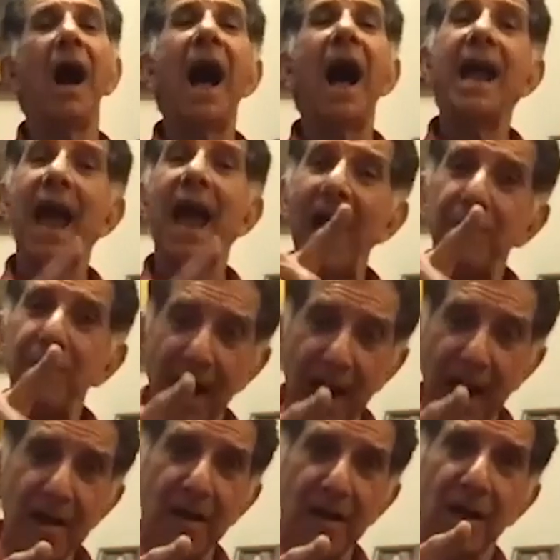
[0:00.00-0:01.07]
I have
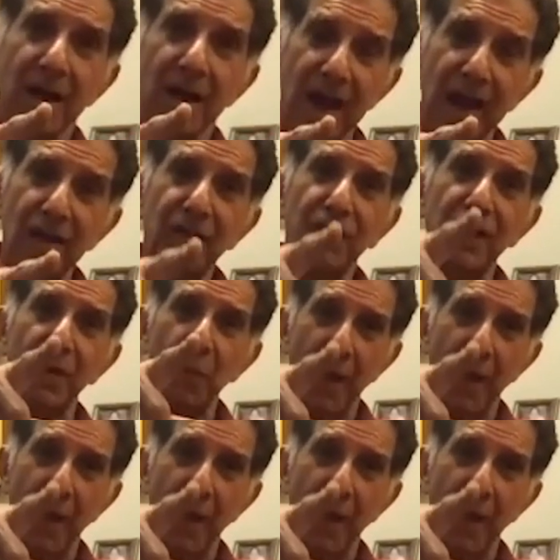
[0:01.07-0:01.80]
read H.G.